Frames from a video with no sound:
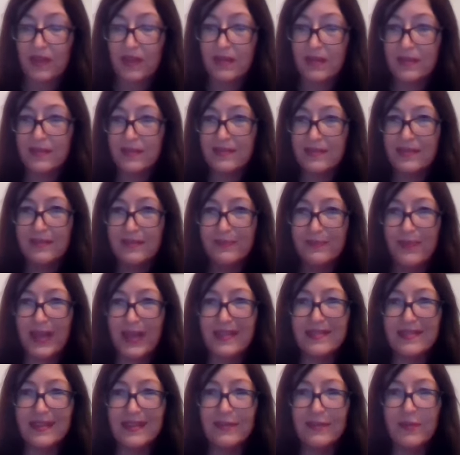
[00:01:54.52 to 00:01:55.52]
this is
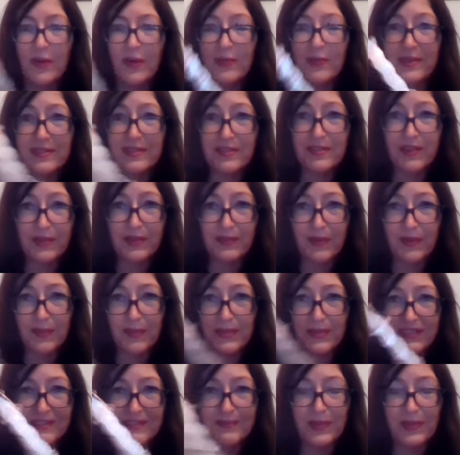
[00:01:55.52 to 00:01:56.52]
basically what we're doing when
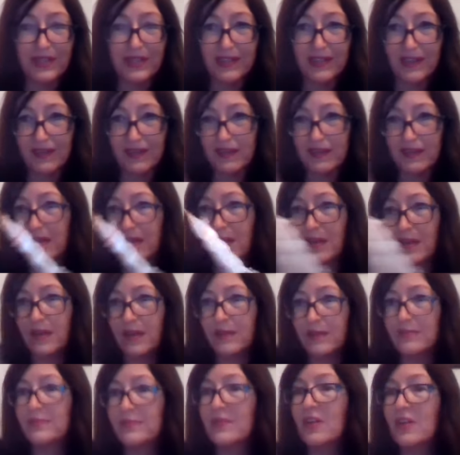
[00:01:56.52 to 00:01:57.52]
we're spinning
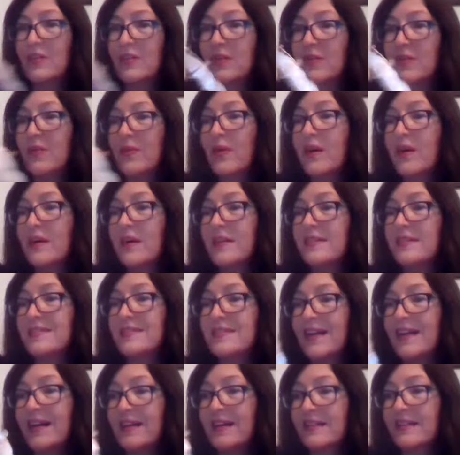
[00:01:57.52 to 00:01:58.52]
clockwise
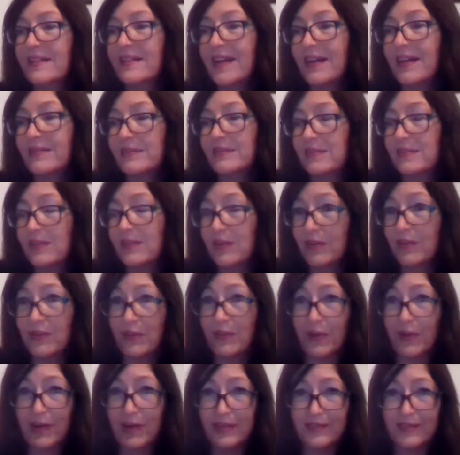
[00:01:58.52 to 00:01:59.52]
and
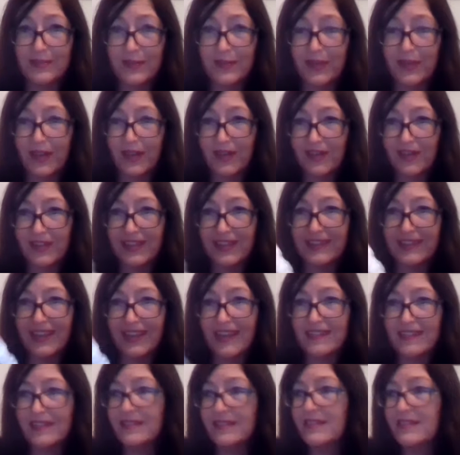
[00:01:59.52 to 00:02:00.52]
counterclockwise. We are
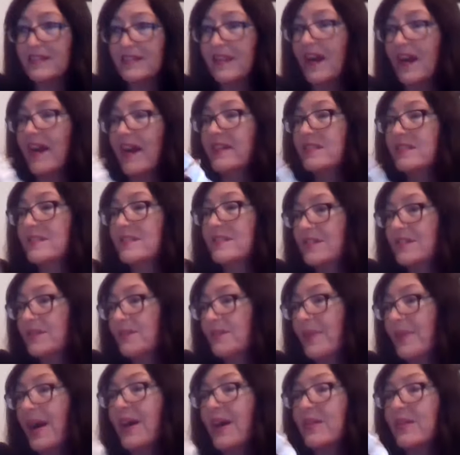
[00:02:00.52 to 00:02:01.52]
connecting to the energy and
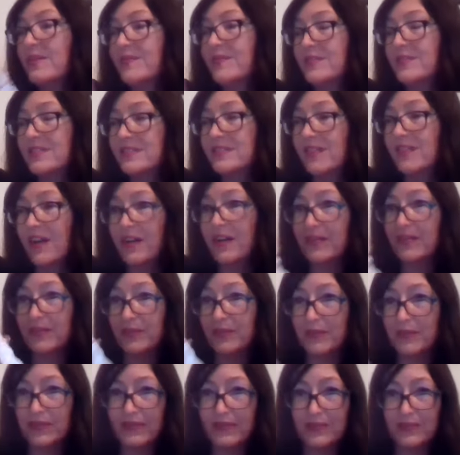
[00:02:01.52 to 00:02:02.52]
power of a
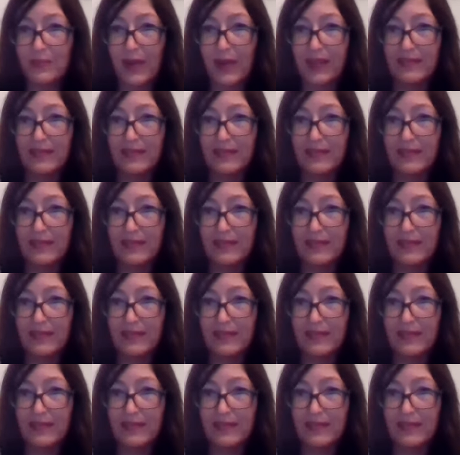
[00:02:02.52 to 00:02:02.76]
circle as well